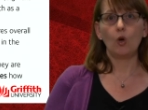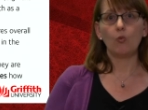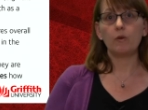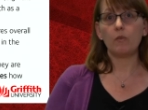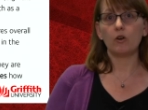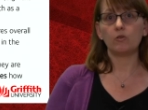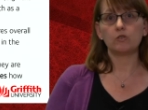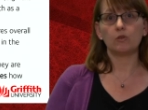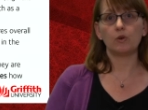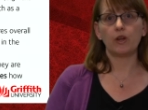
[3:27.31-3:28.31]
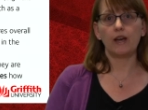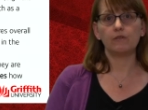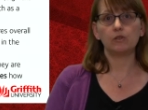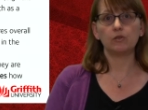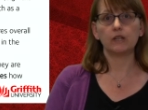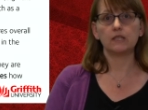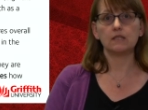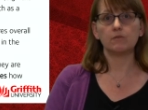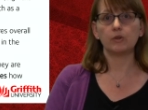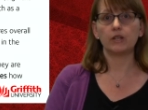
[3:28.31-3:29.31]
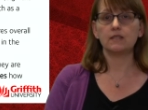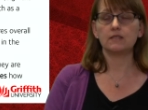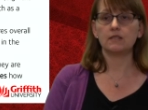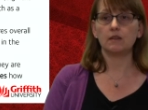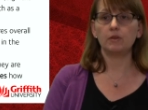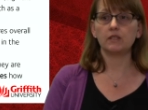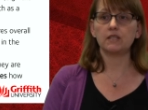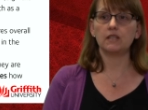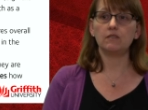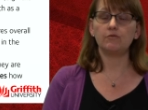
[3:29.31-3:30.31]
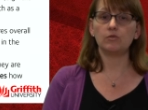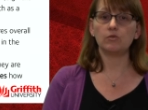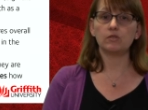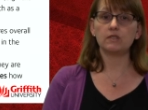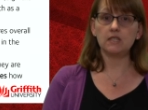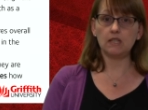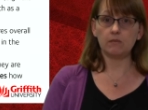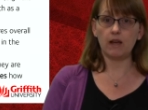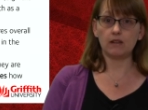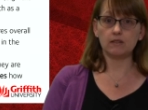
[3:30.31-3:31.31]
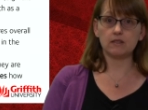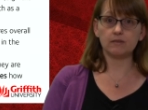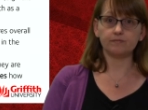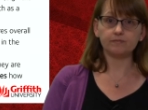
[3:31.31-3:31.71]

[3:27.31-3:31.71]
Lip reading: We might also want to have a look at somebody's ability for sitting balance.